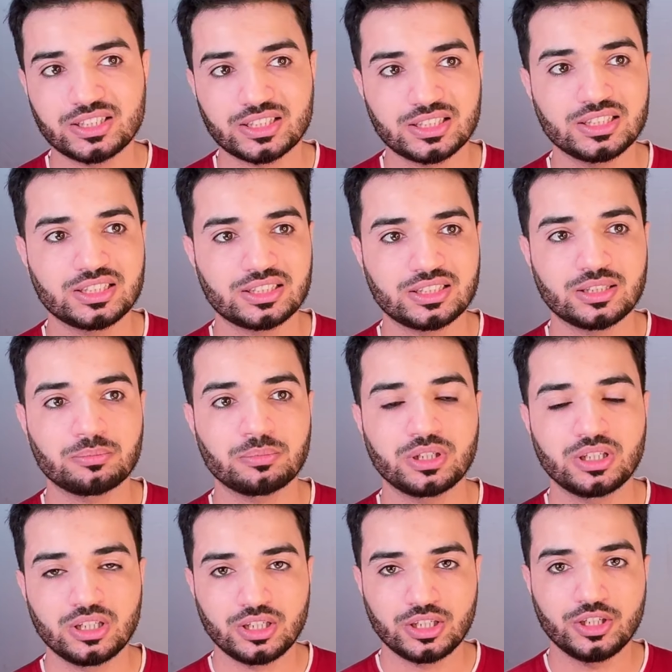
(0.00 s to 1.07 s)
system
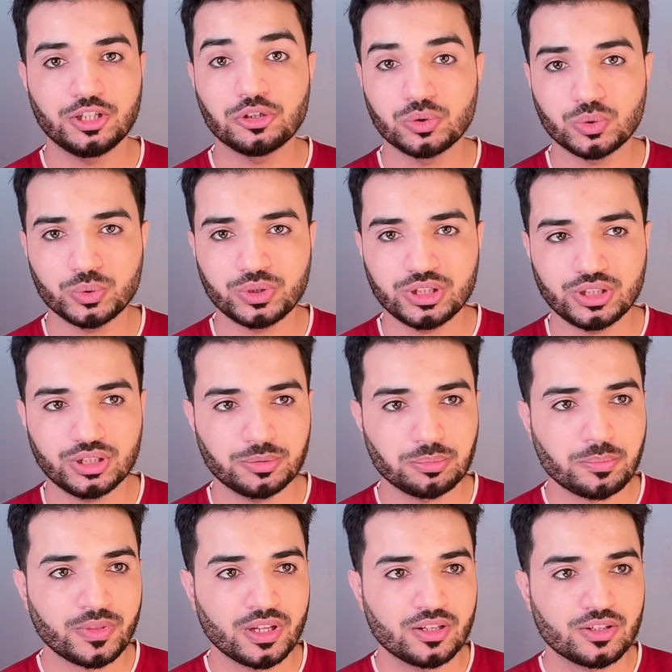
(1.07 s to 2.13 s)
in Houdini
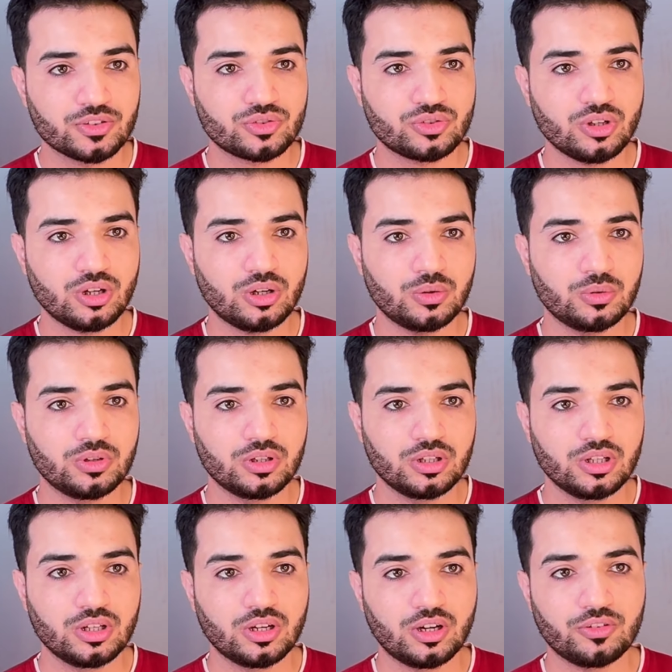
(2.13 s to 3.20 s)
so
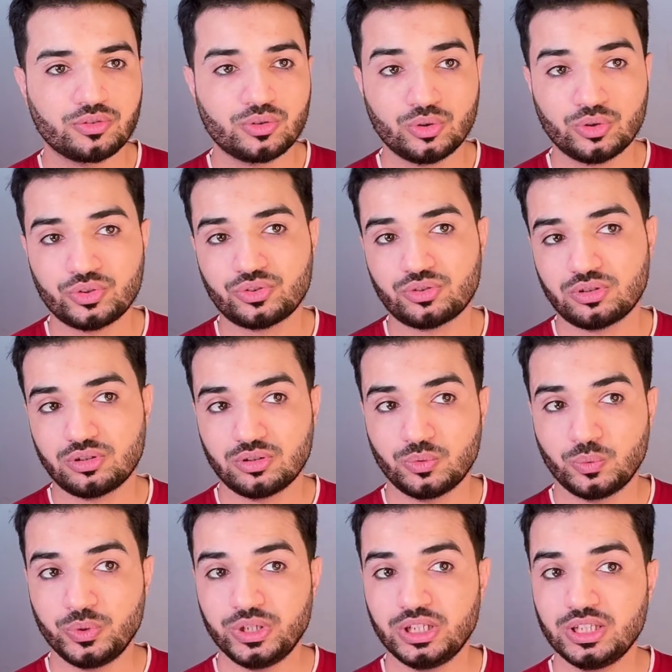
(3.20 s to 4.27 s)
of course
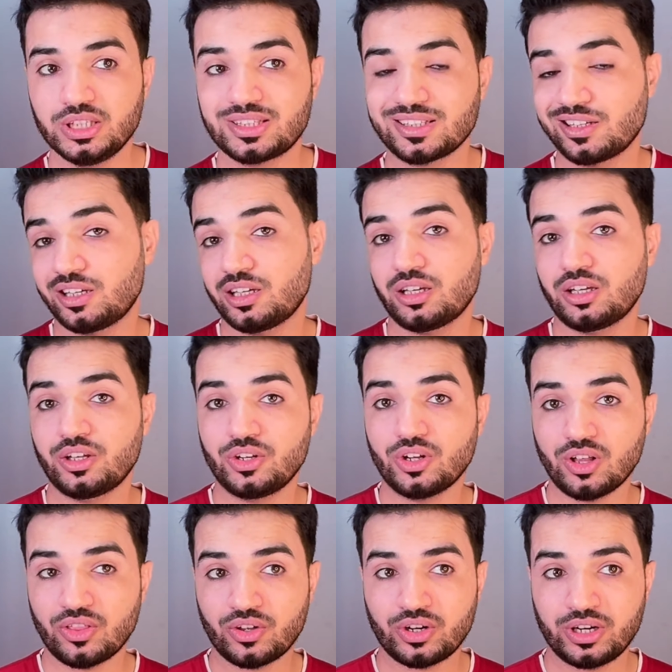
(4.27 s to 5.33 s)
we need uh,
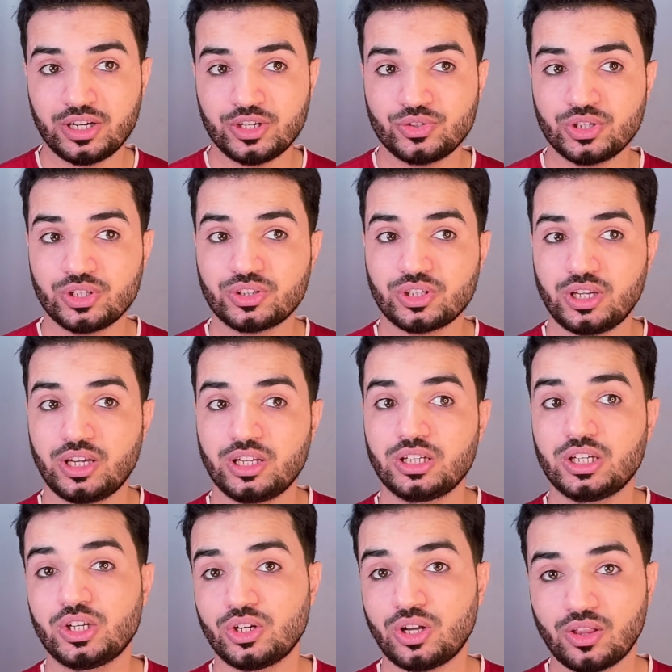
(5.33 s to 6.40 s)
another agent and
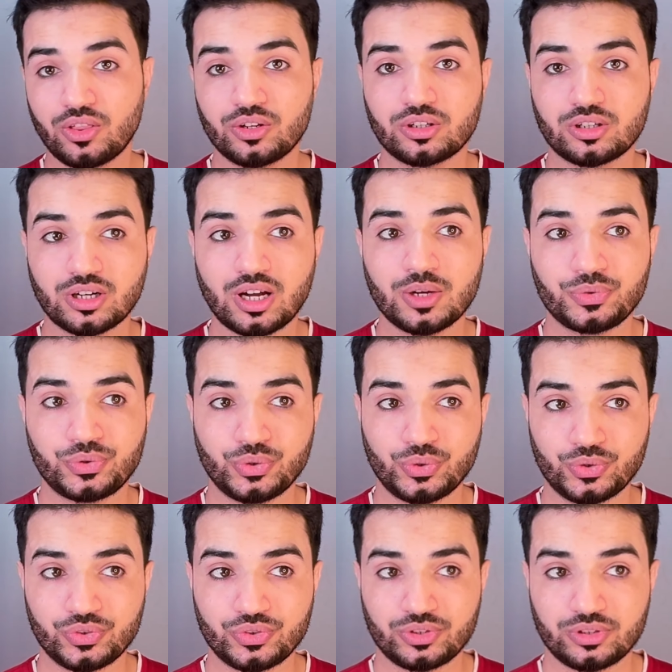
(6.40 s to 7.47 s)
another
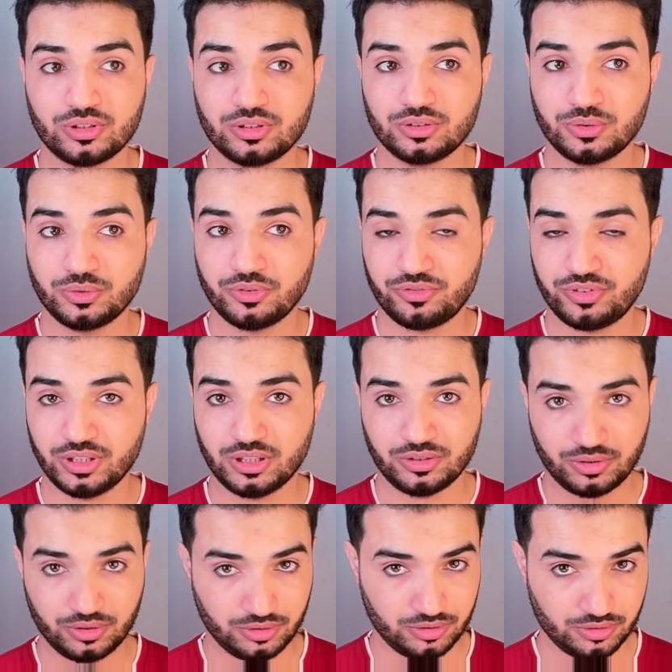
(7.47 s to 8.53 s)
crowdsource to the field.
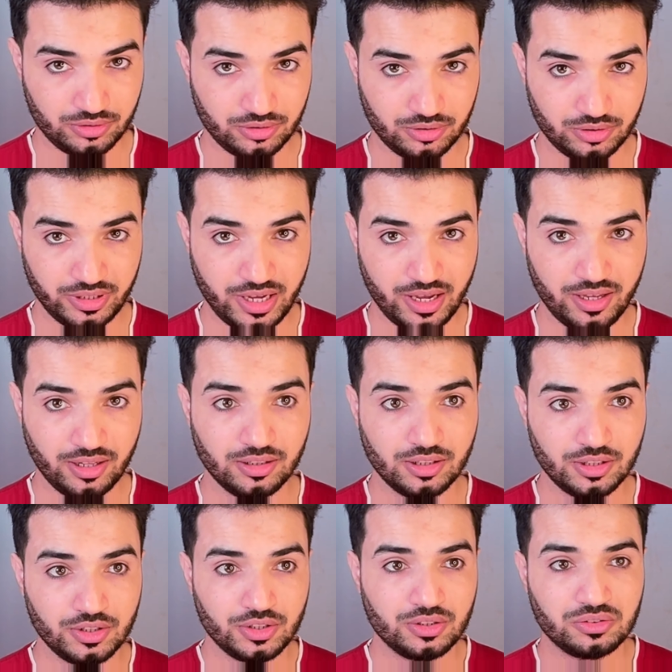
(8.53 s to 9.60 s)
Yeah?
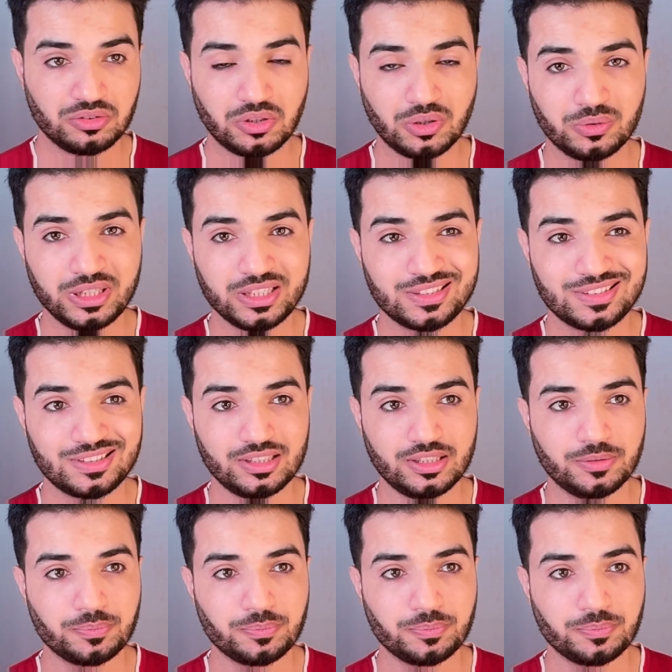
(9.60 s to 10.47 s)
So let's see.